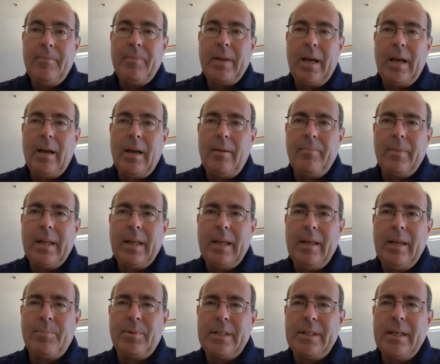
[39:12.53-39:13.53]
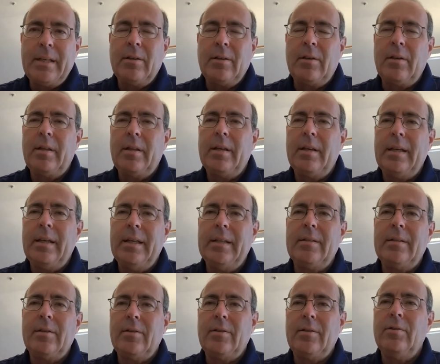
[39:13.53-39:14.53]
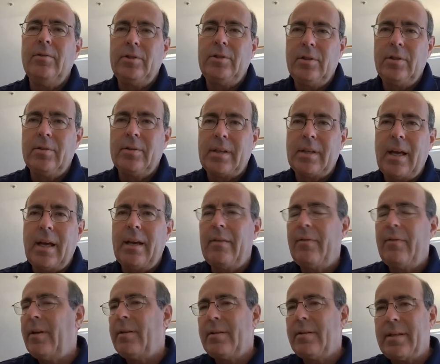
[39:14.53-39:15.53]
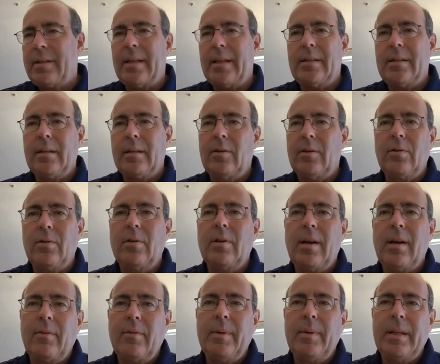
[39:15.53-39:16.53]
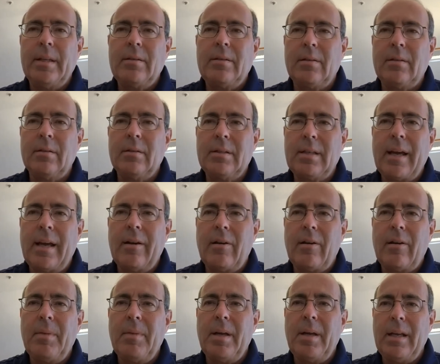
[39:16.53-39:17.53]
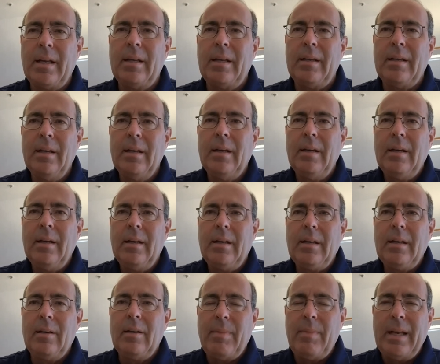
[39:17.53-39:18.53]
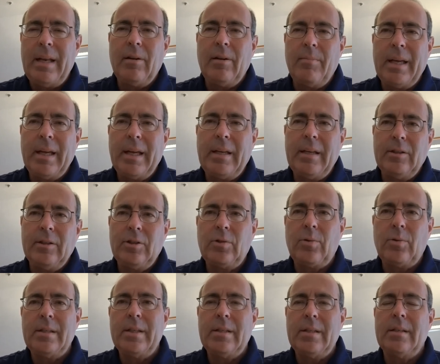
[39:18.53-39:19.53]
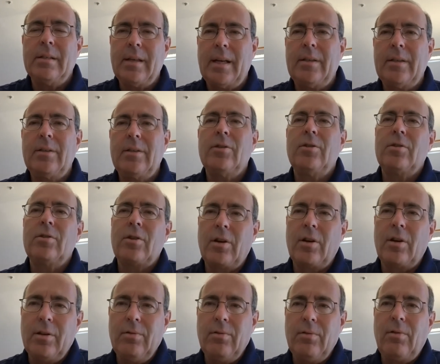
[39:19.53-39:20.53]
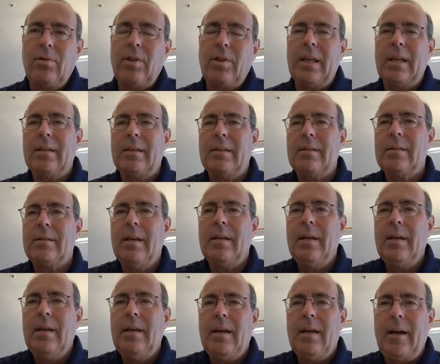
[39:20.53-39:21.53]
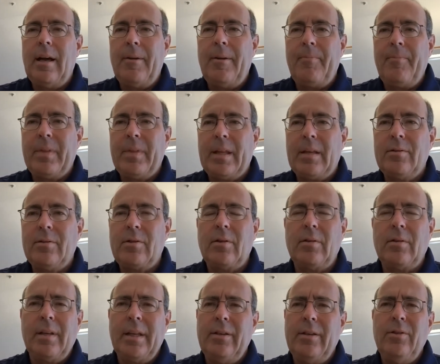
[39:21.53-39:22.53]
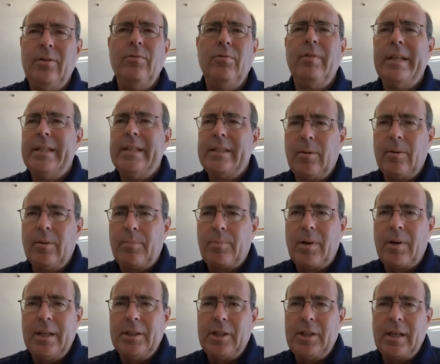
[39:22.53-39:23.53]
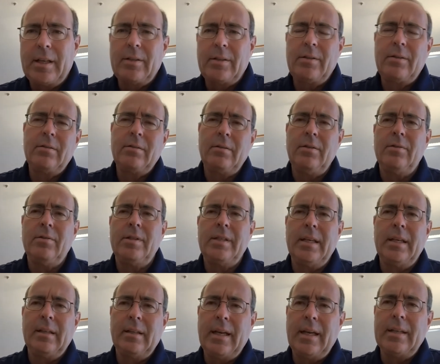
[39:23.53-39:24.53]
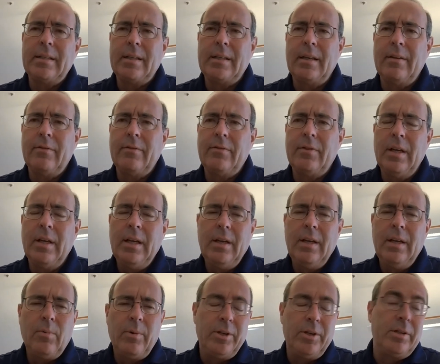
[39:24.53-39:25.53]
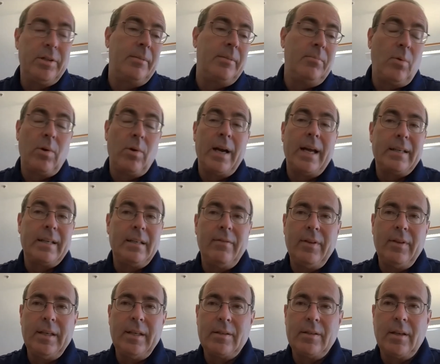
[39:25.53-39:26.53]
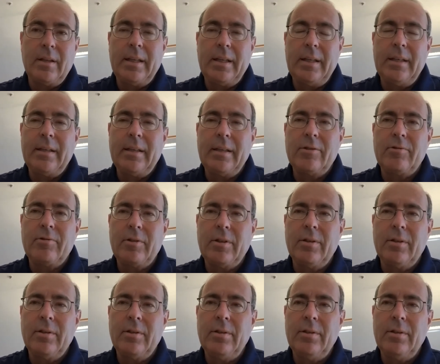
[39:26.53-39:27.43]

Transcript: Um, in particular, the institutional side of it, states and local governments are tight on money. You know, many are making choices not to start new things. Um, certainly new retail projects you're seeing less of, where you're seeing more activities on the industrial